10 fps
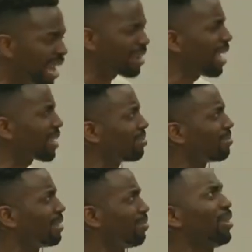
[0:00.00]
You're like,
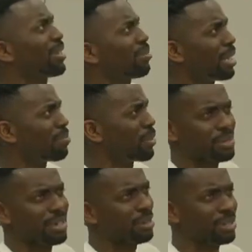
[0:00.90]
what do you mean, brother,
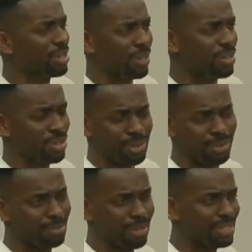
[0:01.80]
trying to kill him? Just because he
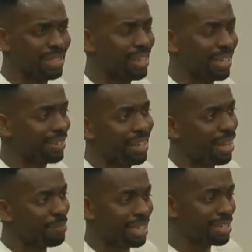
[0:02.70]
stole the blessing. Like,
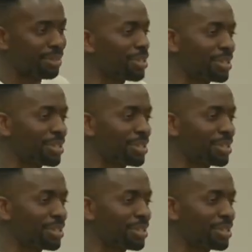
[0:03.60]
I mean, he's not